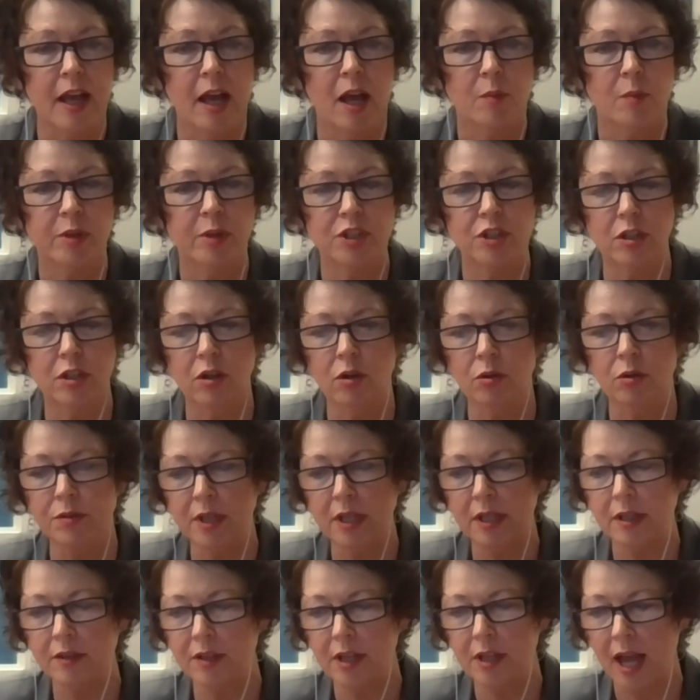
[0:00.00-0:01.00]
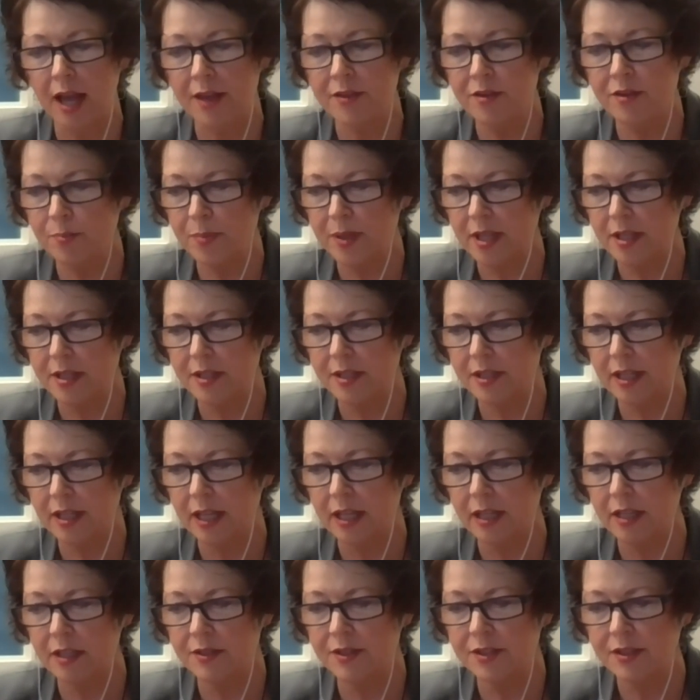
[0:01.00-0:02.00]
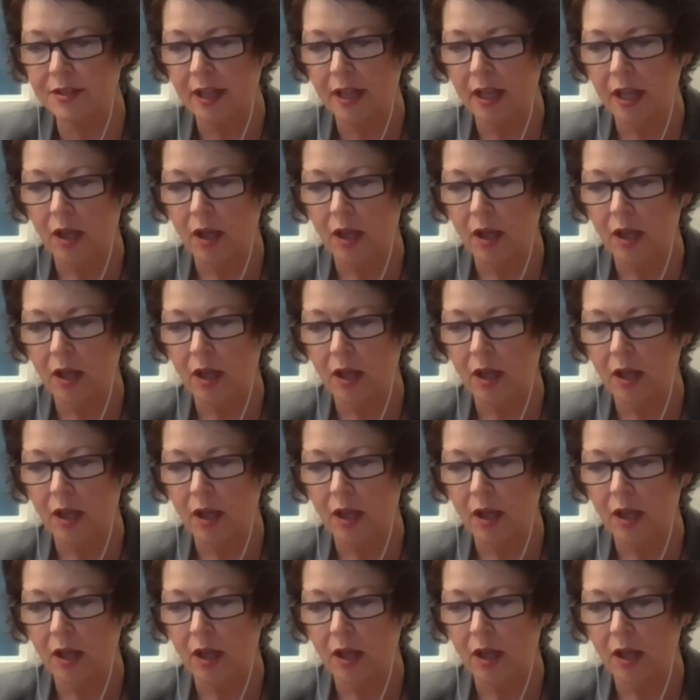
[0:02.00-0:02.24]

But the other piece is,